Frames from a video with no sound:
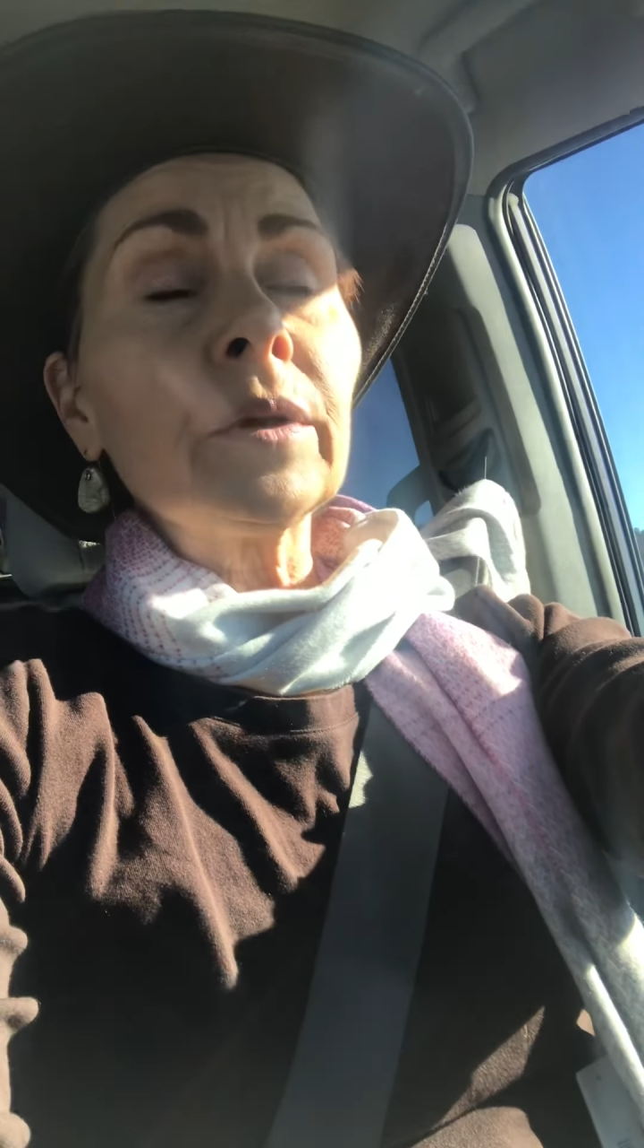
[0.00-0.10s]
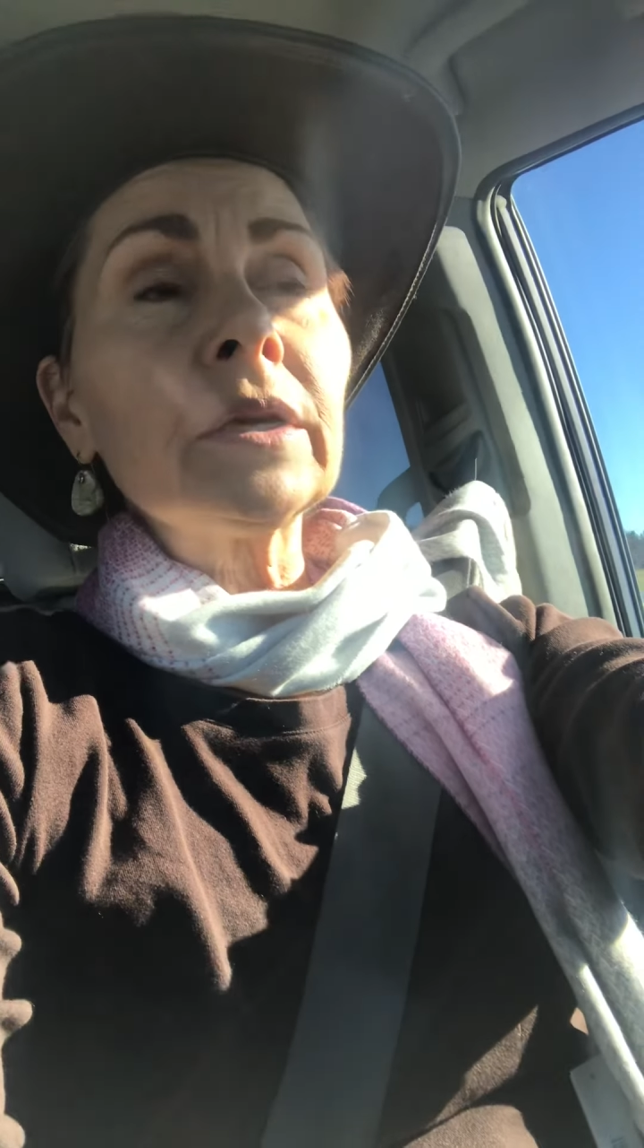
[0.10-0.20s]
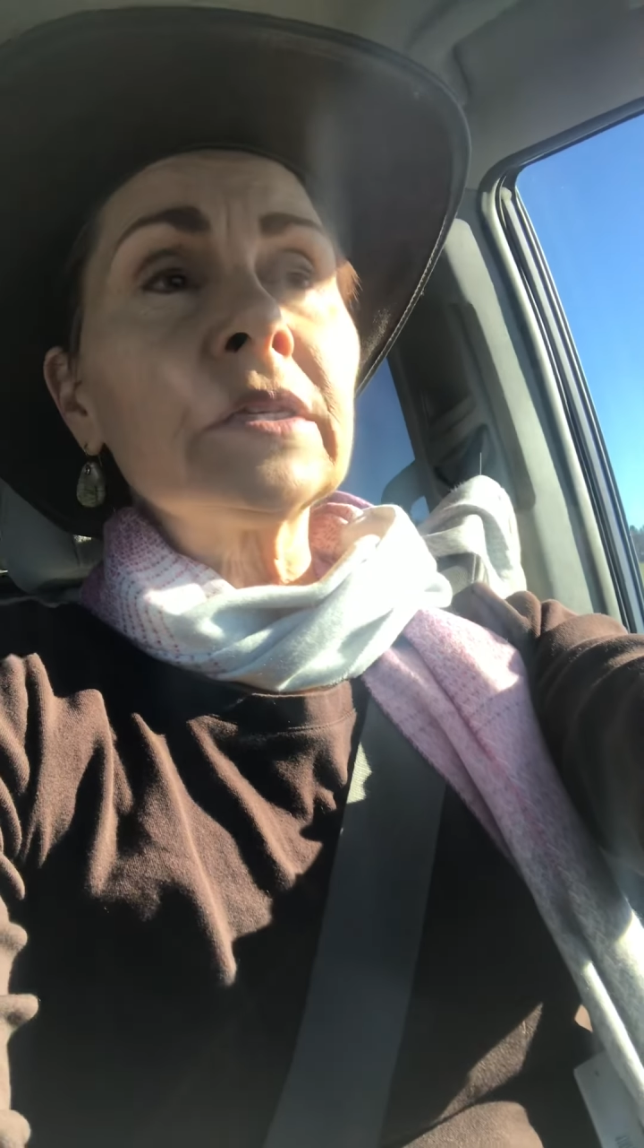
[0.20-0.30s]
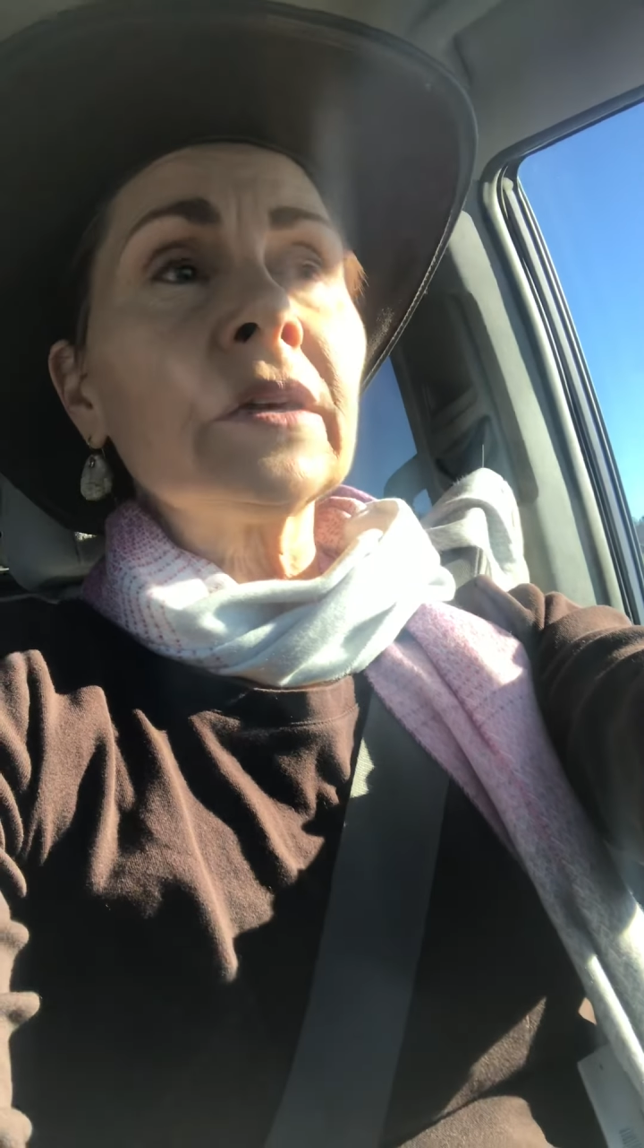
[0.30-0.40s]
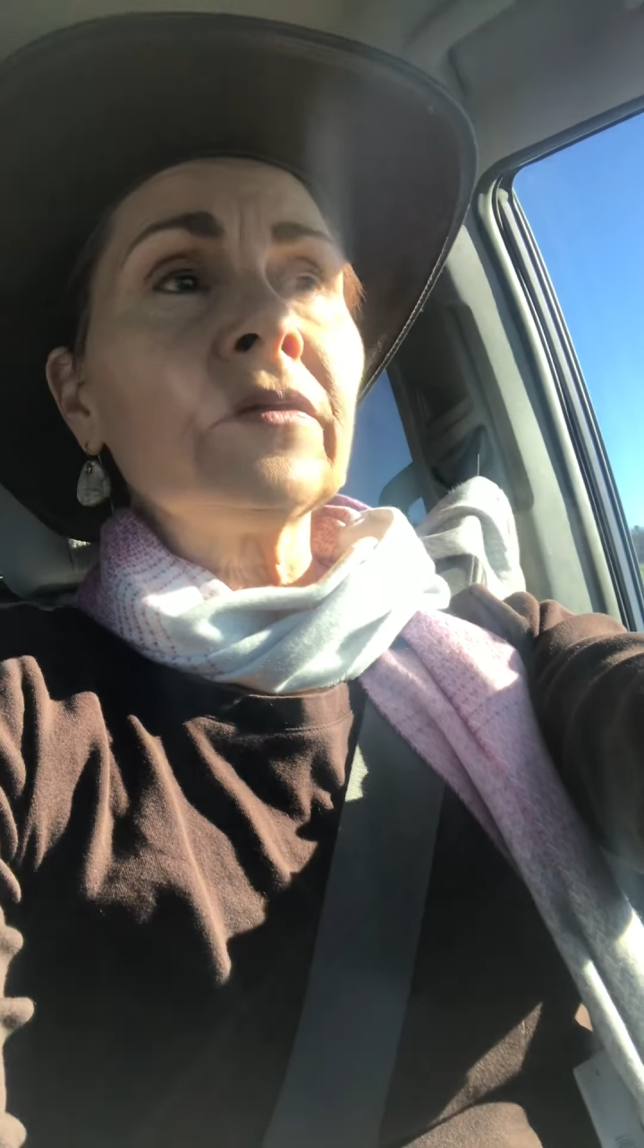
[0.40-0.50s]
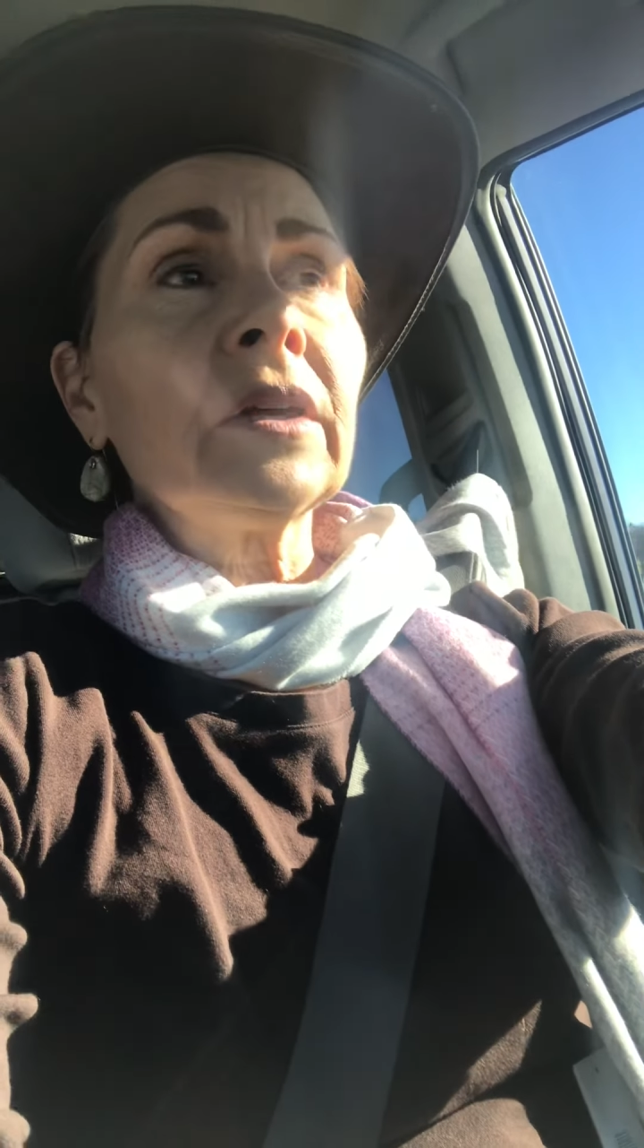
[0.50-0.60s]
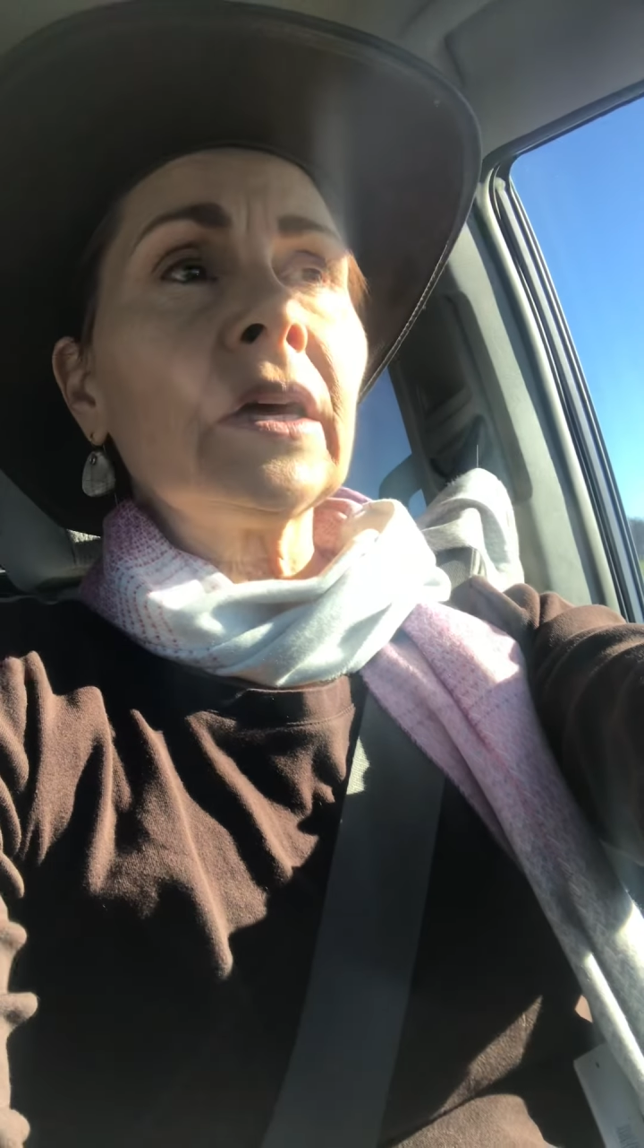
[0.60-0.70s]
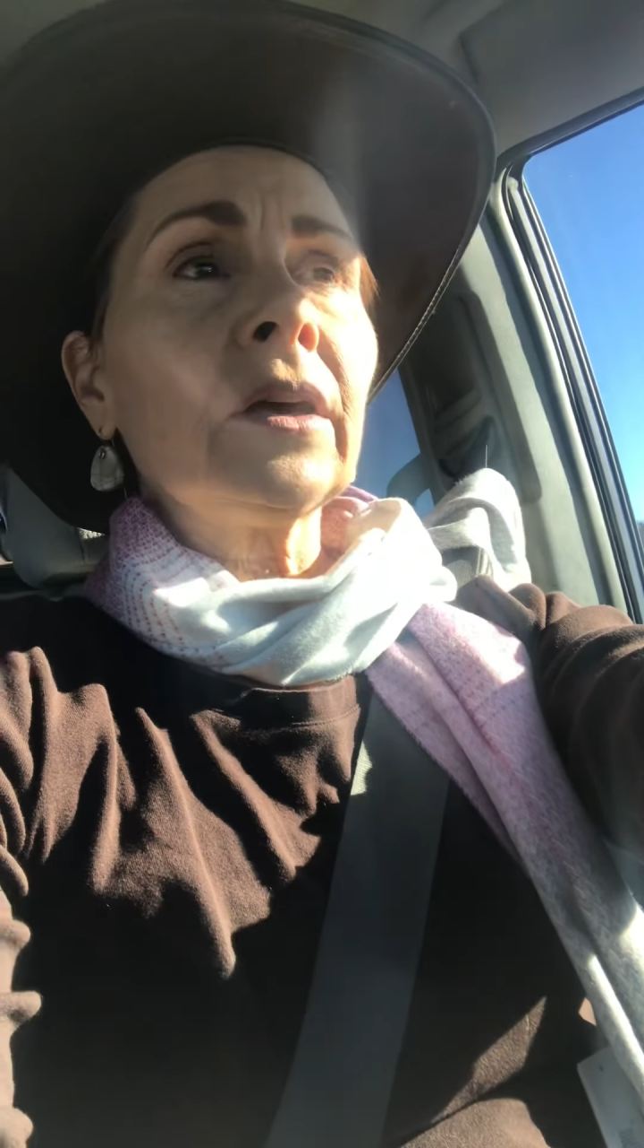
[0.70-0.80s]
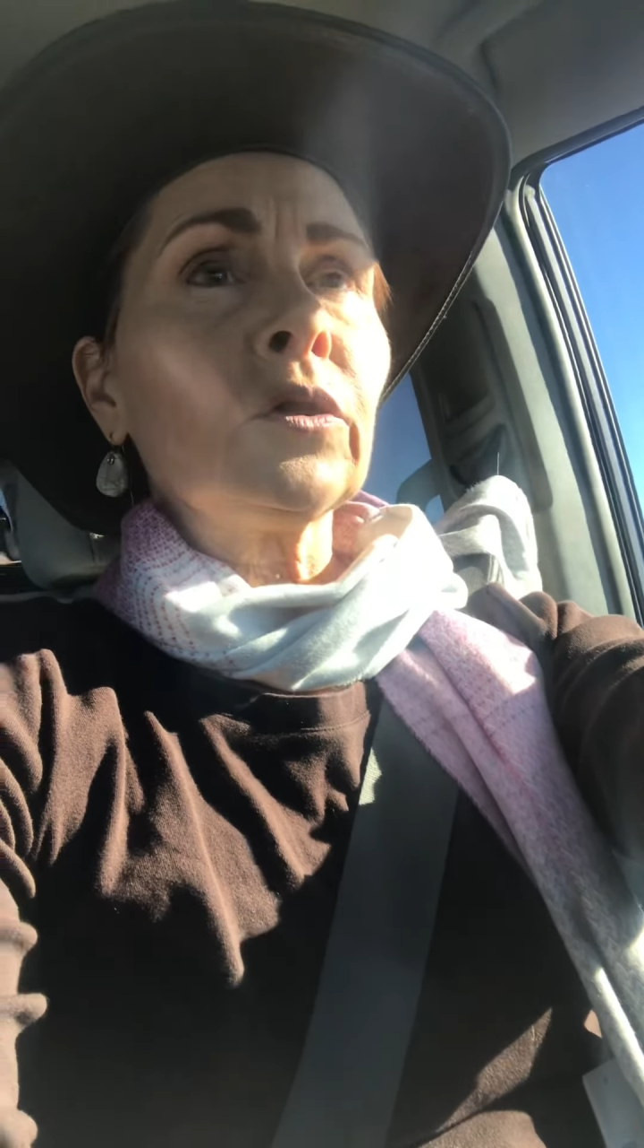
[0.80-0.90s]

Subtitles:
but it's 78 in